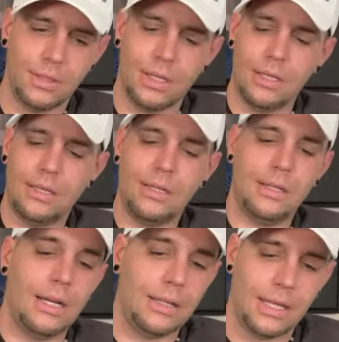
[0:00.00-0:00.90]

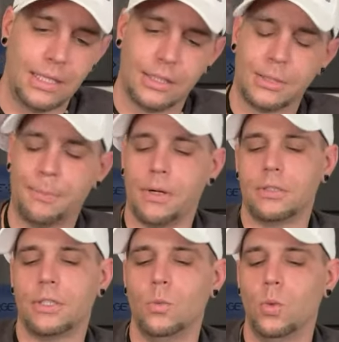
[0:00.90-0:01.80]
Ah, I think this
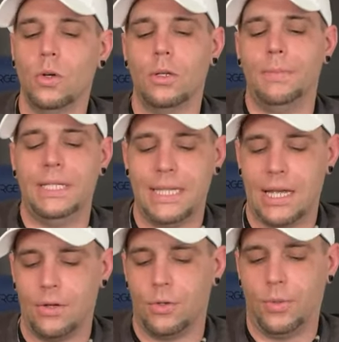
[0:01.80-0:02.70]
person would be
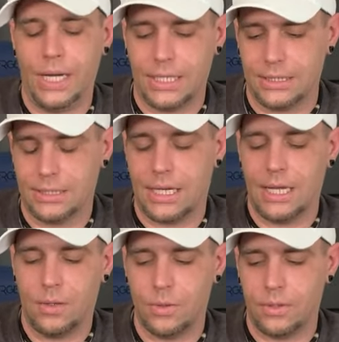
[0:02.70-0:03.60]
down to
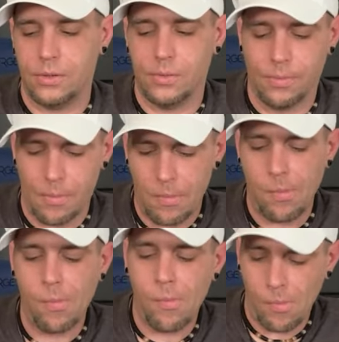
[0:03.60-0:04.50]
reconcile with you.
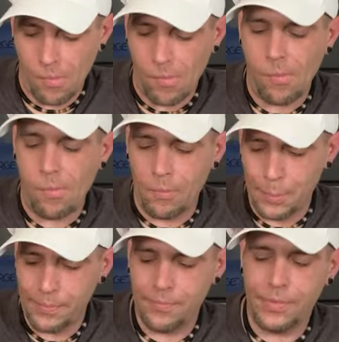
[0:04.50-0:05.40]

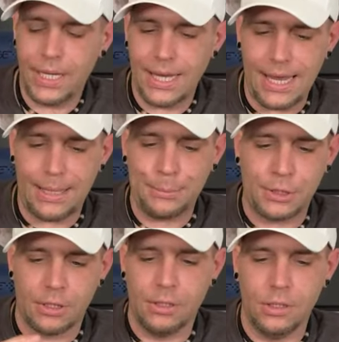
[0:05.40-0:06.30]
They
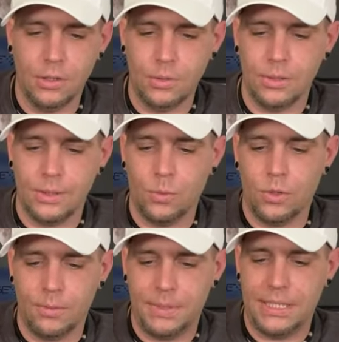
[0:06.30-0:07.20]
absolutely
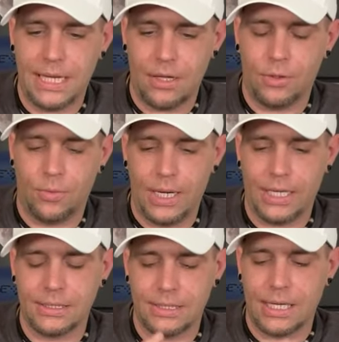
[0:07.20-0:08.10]
would be down to
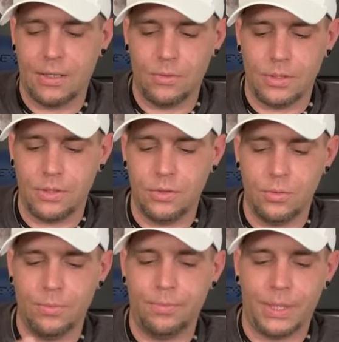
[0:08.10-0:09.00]
reconcile with
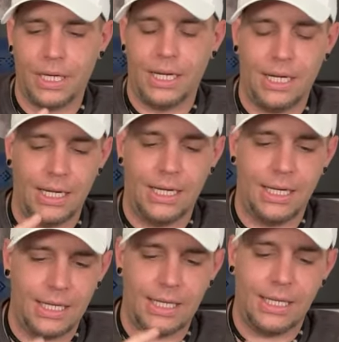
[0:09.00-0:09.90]
you,
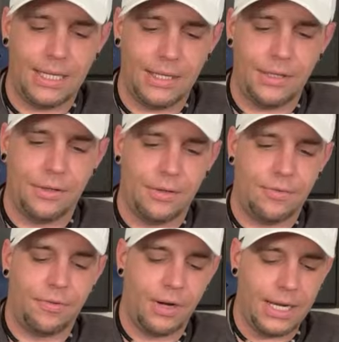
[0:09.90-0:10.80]
but they're
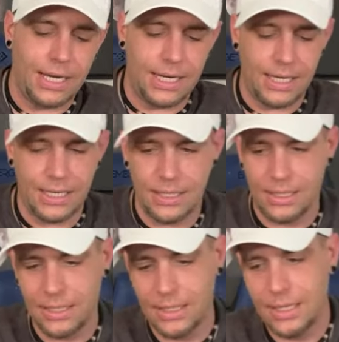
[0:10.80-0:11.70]
afraid
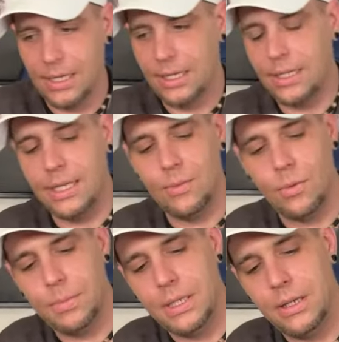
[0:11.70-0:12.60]
that it
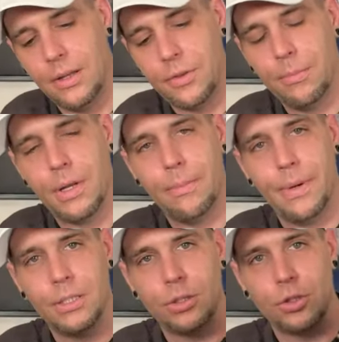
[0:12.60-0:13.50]
would be nothing but a
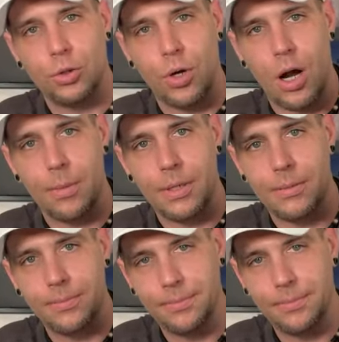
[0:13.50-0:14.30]
bunch of drama.